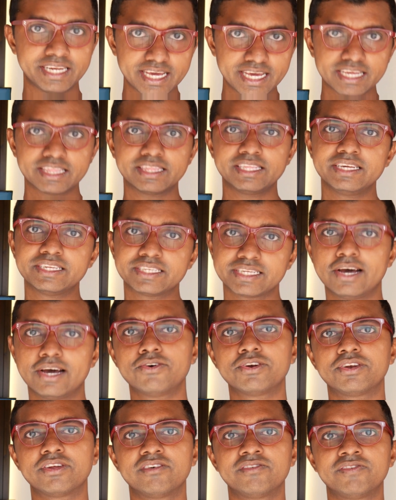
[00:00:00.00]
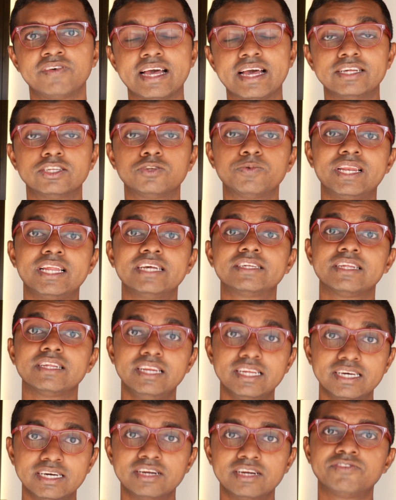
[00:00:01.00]
take things out of, as well as
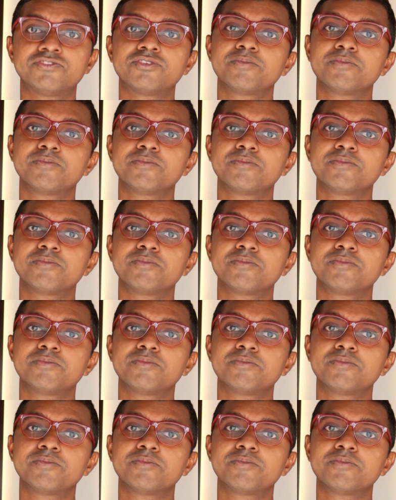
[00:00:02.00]
learn